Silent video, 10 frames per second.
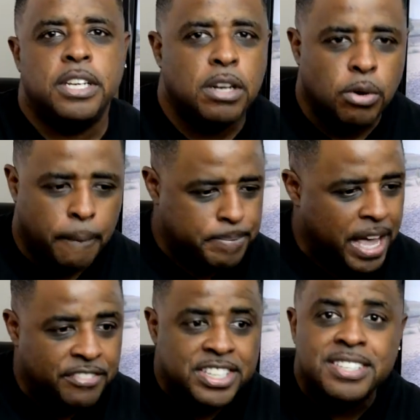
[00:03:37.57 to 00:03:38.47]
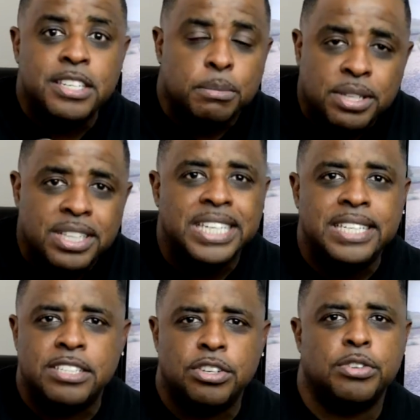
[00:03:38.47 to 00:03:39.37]
You know, obviously the
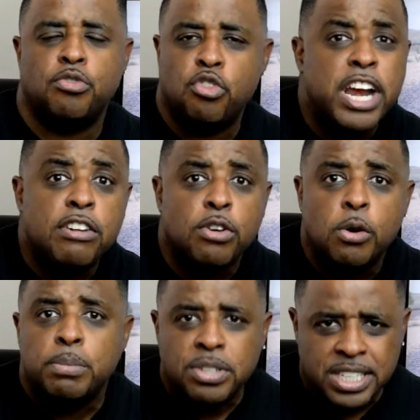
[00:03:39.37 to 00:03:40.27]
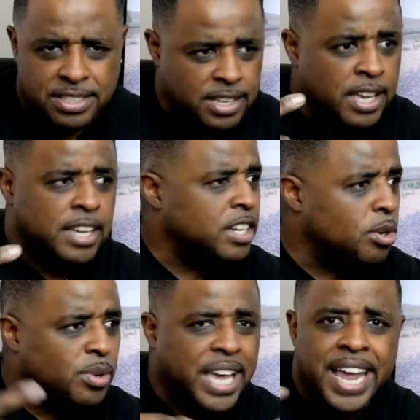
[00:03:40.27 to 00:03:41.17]
police or the railroad police, you
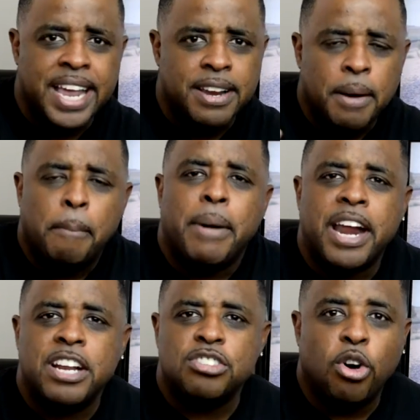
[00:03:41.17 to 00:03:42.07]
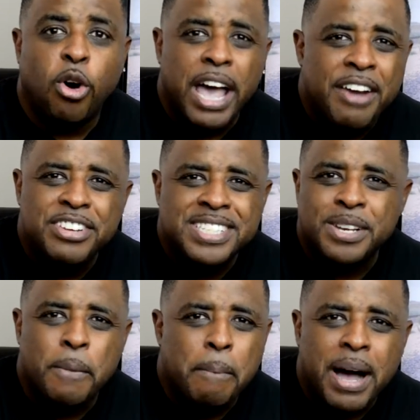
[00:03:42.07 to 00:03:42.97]
know, can't monitor every
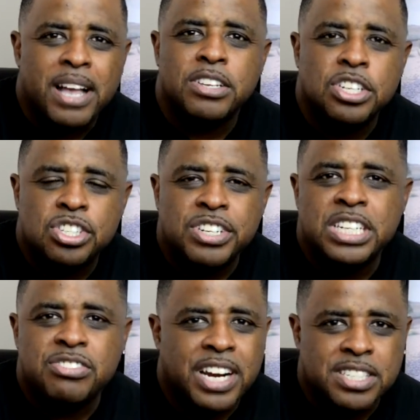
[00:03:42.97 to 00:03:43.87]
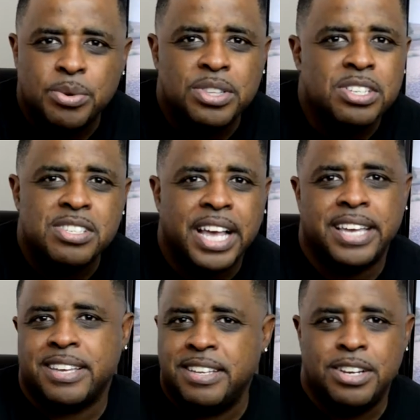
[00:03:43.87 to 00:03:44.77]
single mile of the train track, so it looks
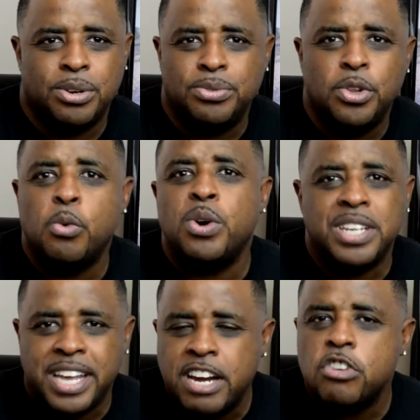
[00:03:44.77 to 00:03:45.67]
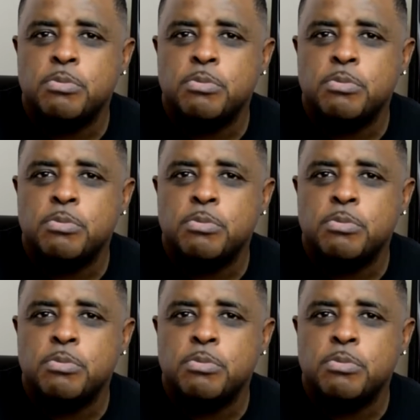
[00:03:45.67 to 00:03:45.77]
like, you know, no one cares.